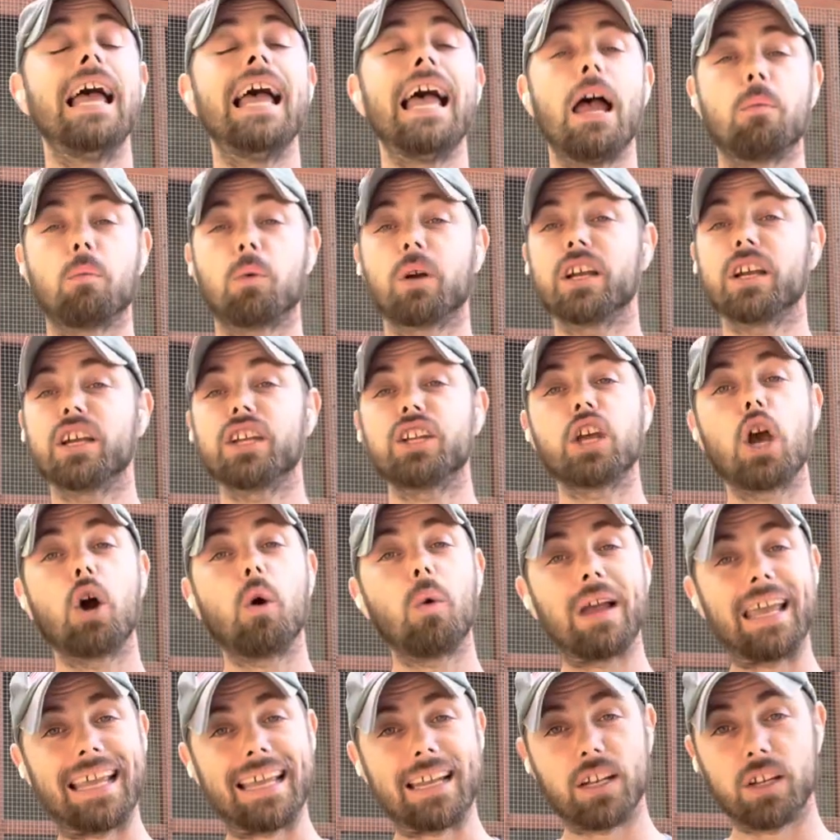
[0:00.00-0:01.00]
And we're going to go
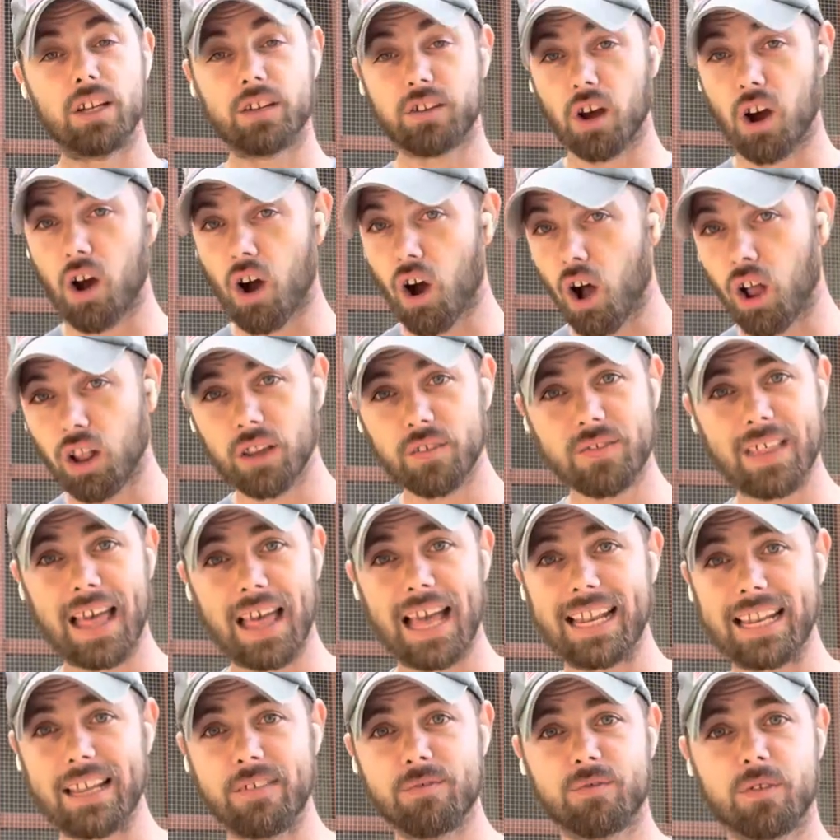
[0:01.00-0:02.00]
into all of
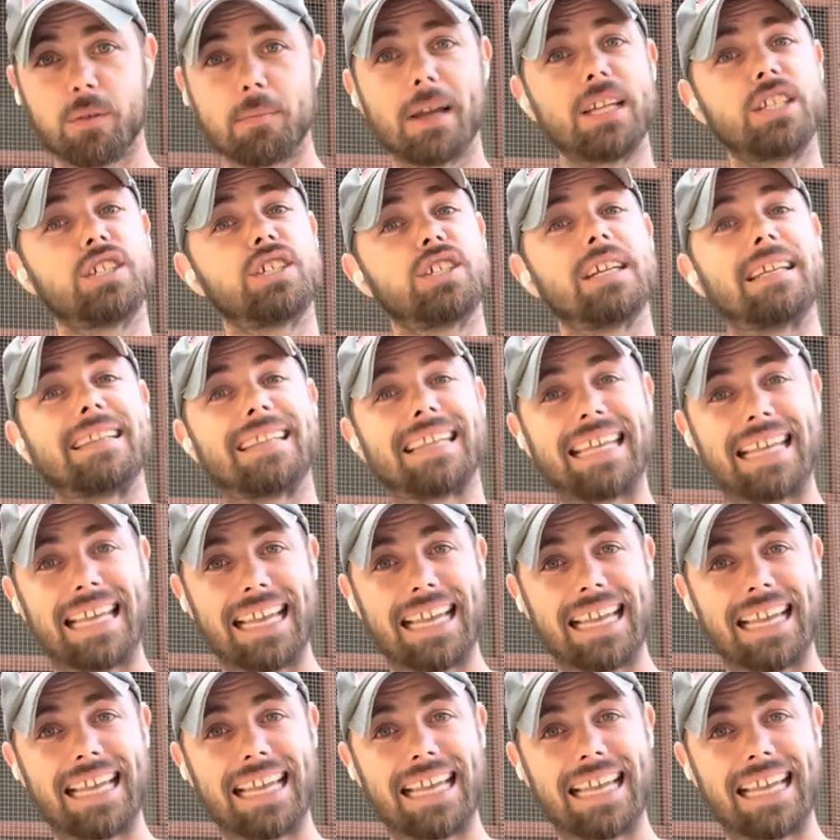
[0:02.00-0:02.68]
that information at the